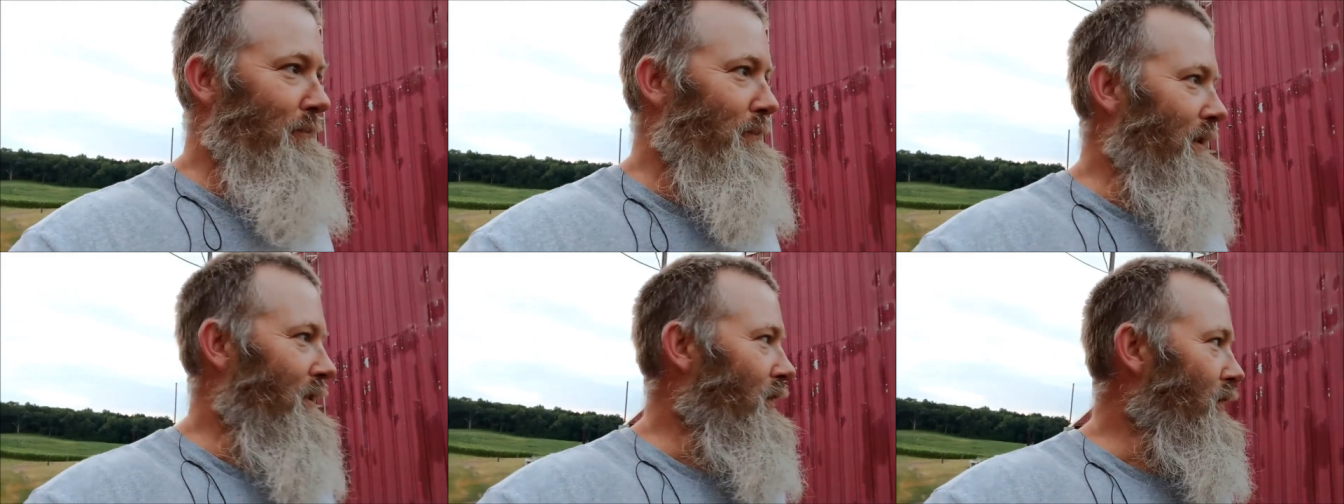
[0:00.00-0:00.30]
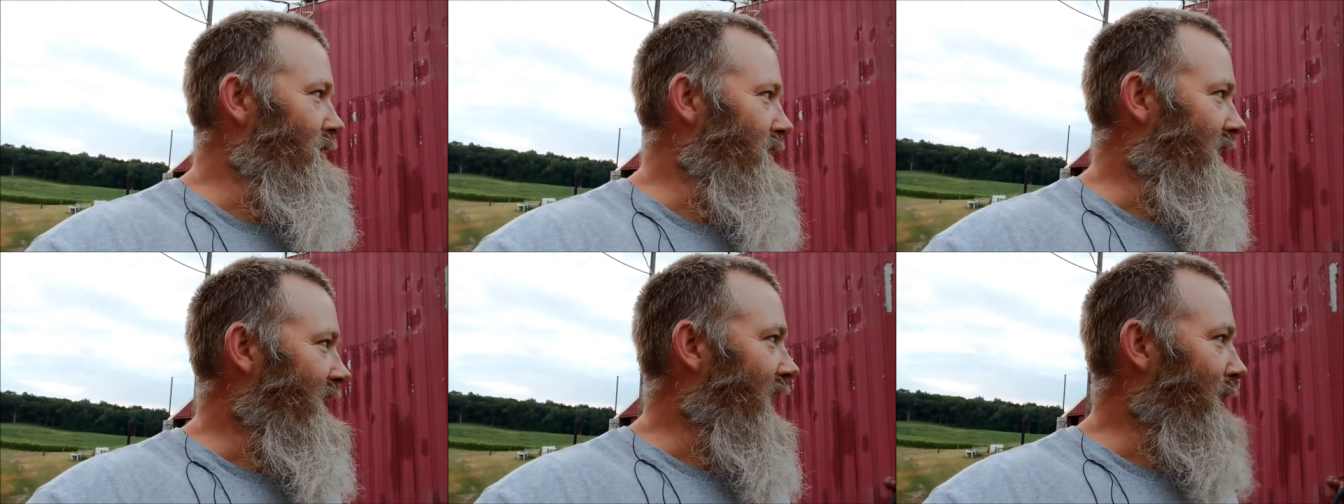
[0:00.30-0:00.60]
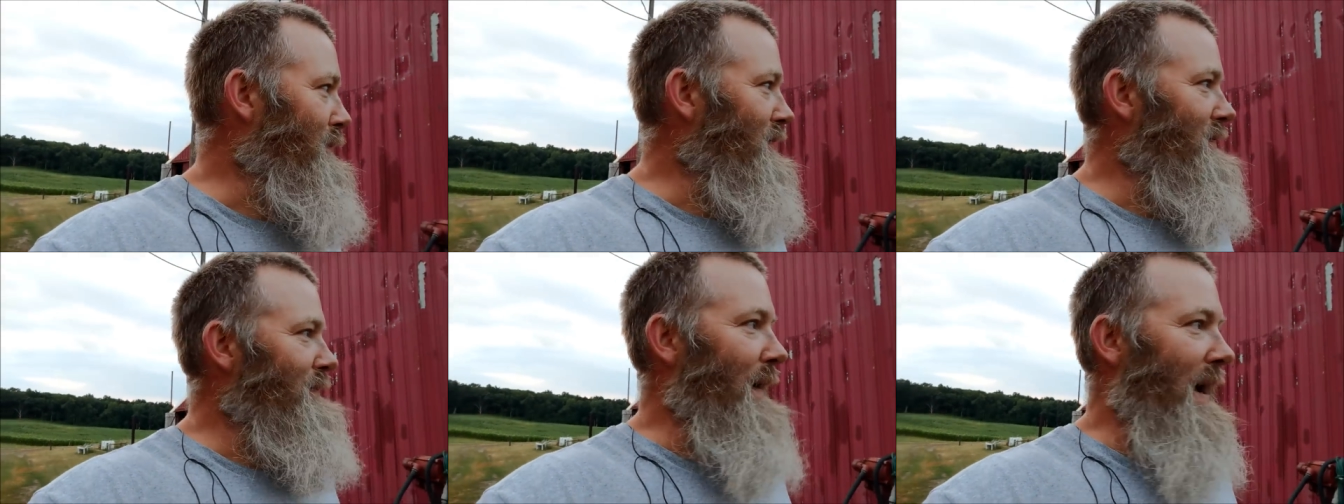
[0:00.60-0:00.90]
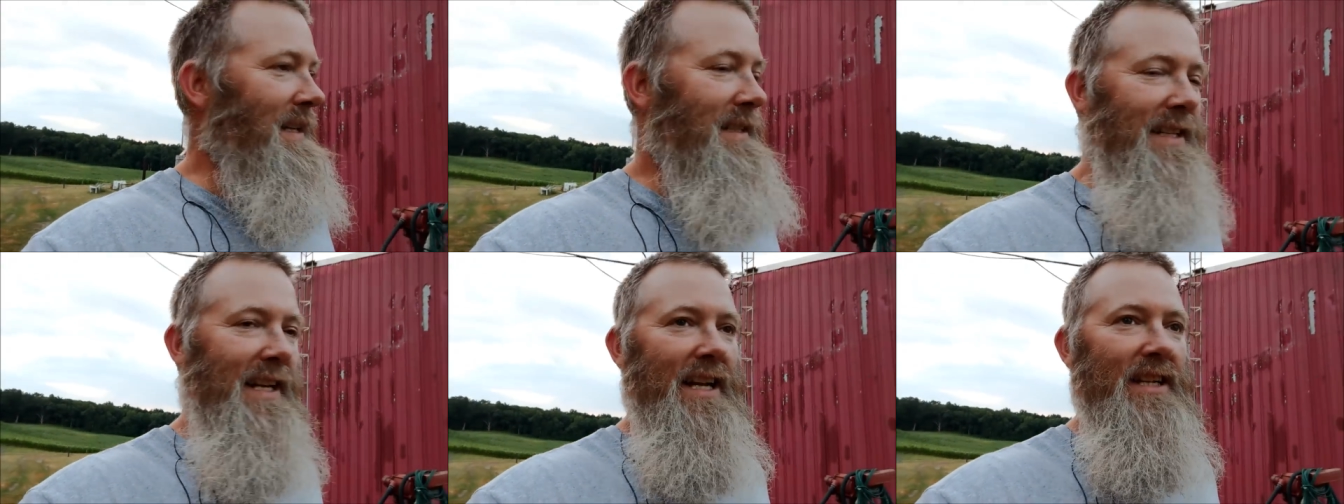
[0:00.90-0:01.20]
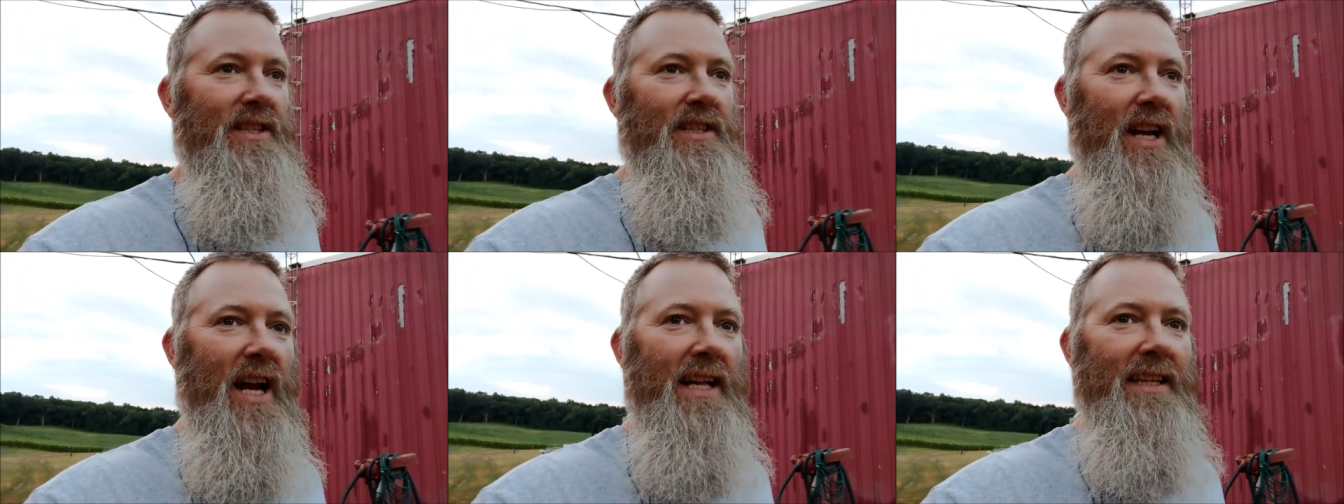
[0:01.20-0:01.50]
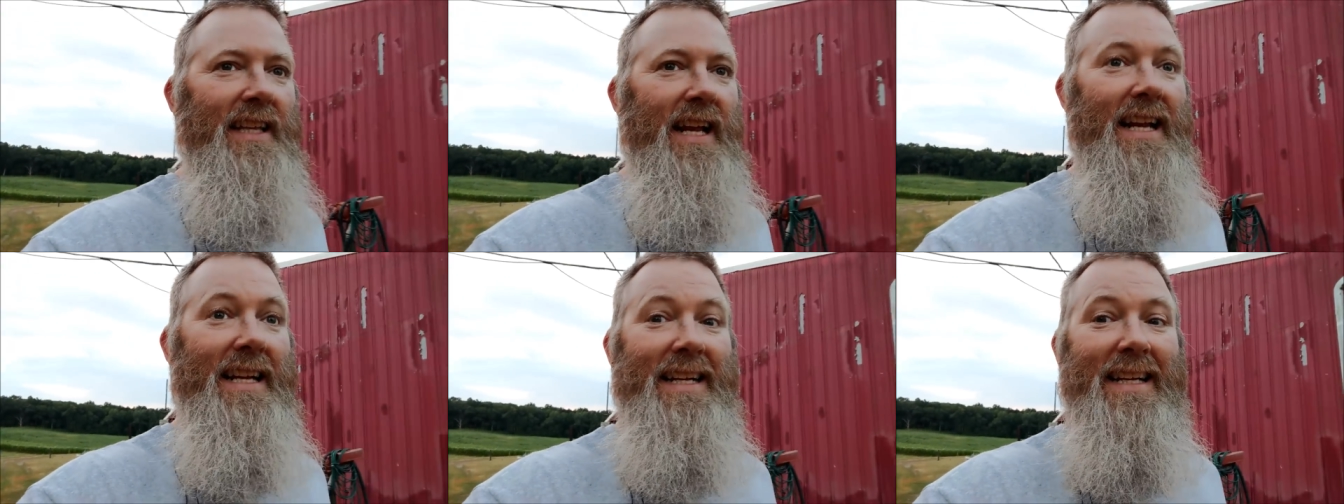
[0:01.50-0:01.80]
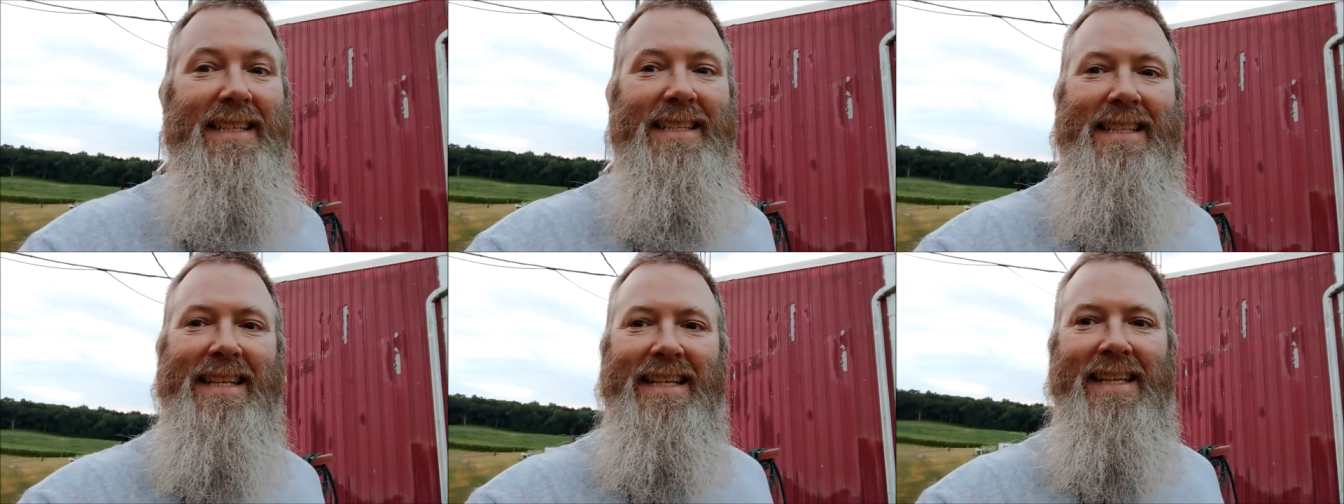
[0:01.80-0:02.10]
But there was a couple spots that I shot that I
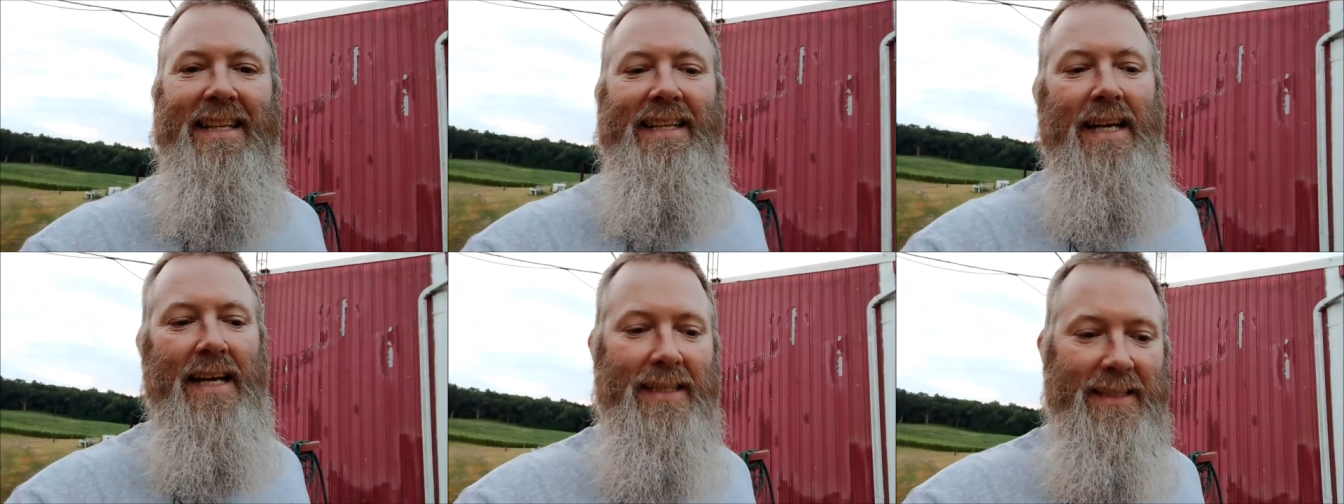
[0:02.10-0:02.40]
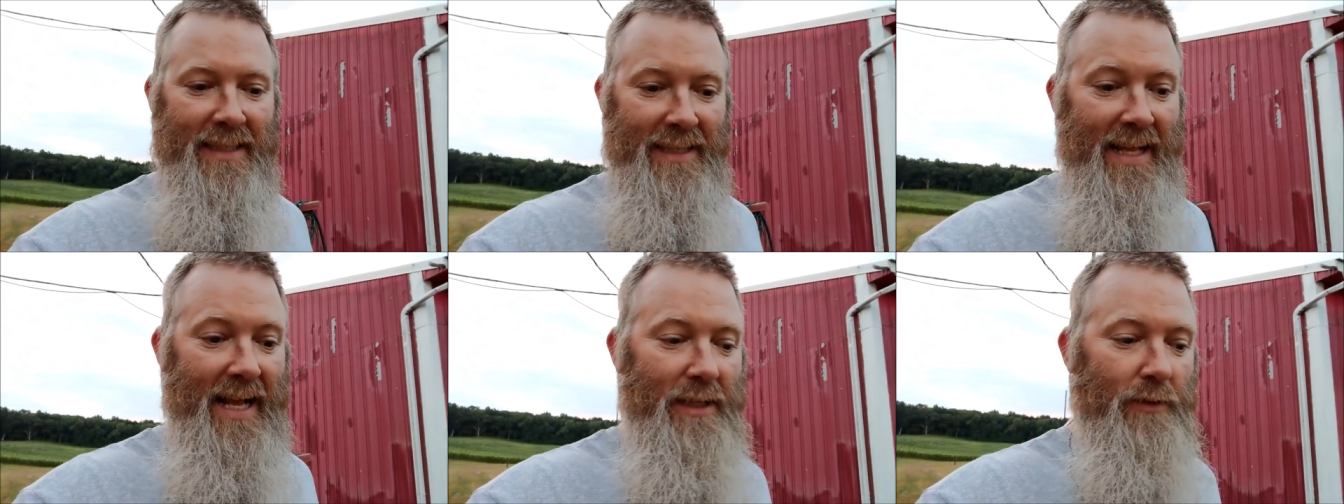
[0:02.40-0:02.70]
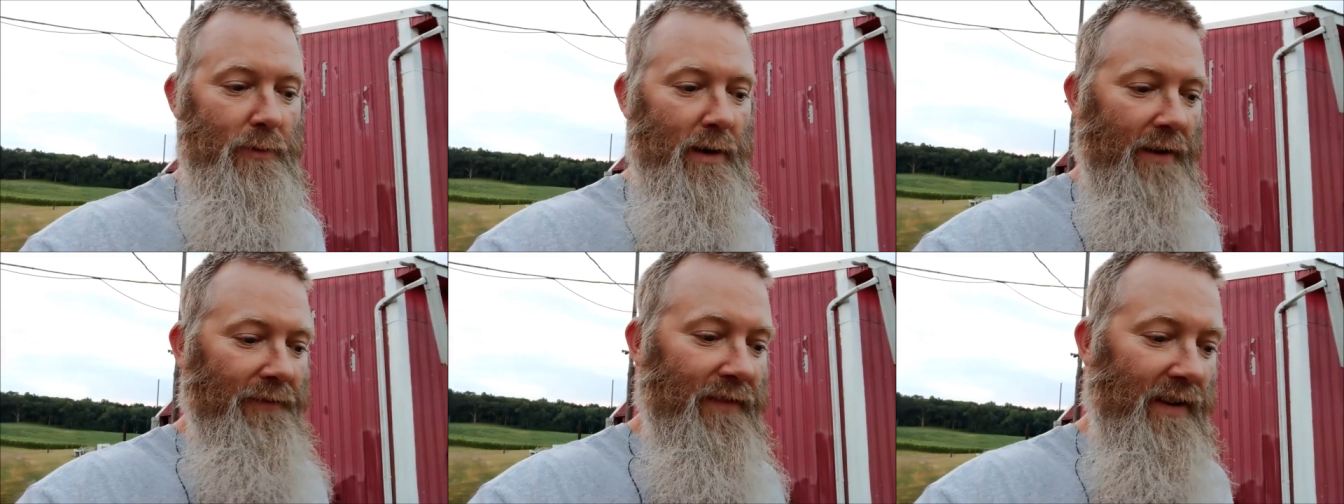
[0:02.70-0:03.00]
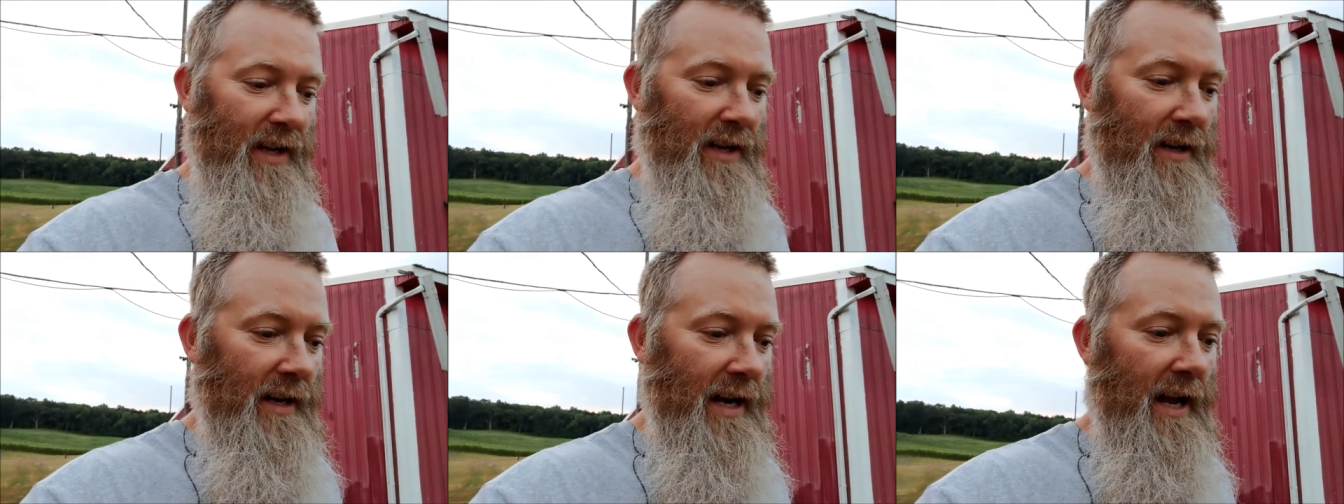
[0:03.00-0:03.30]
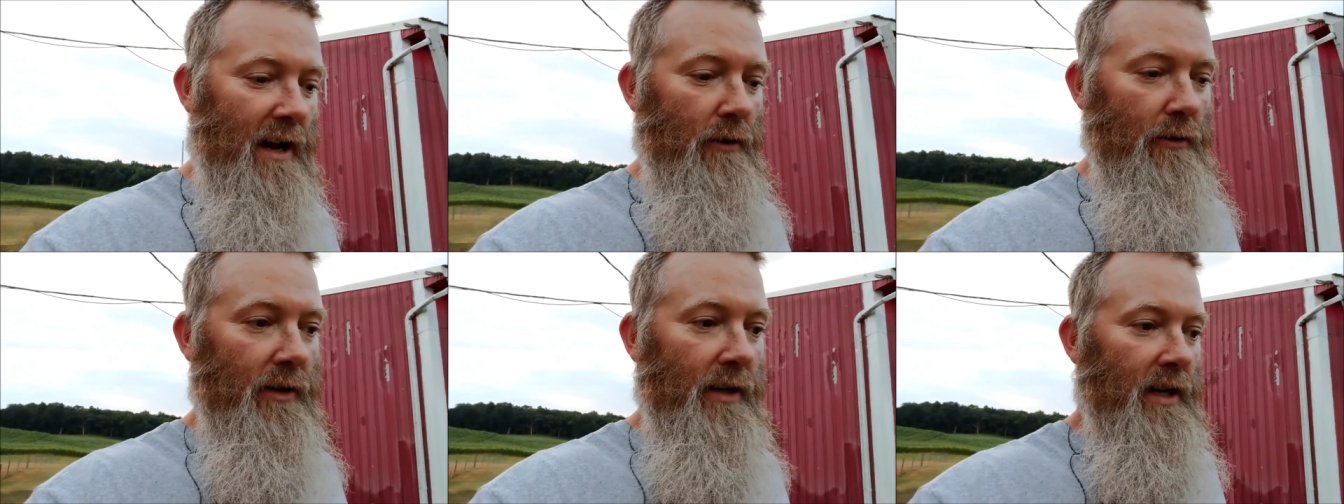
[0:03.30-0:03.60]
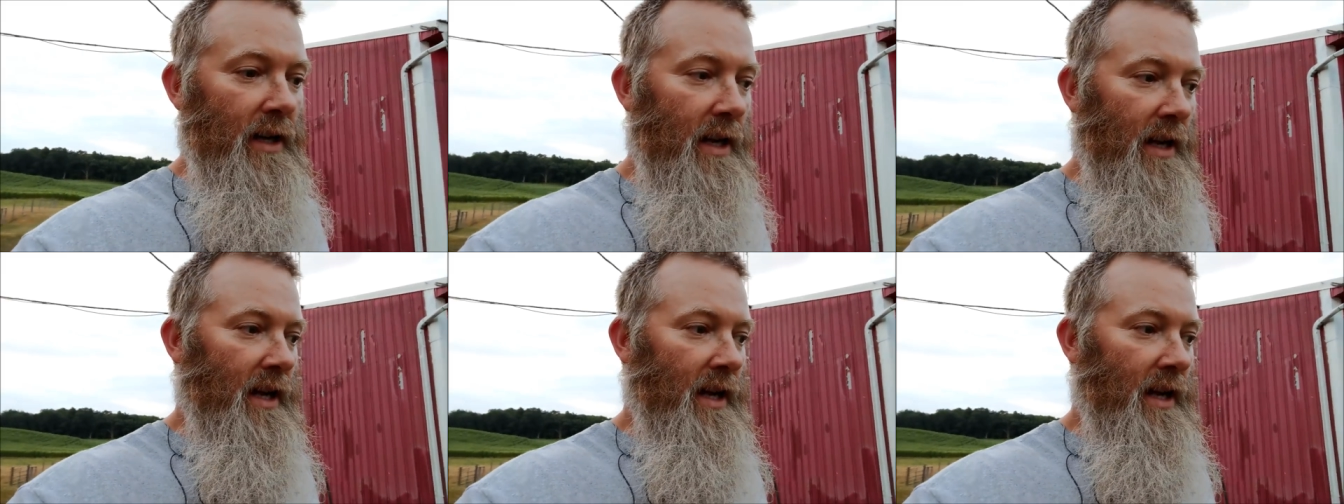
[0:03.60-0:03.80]
did see the dust, and that's when I figured out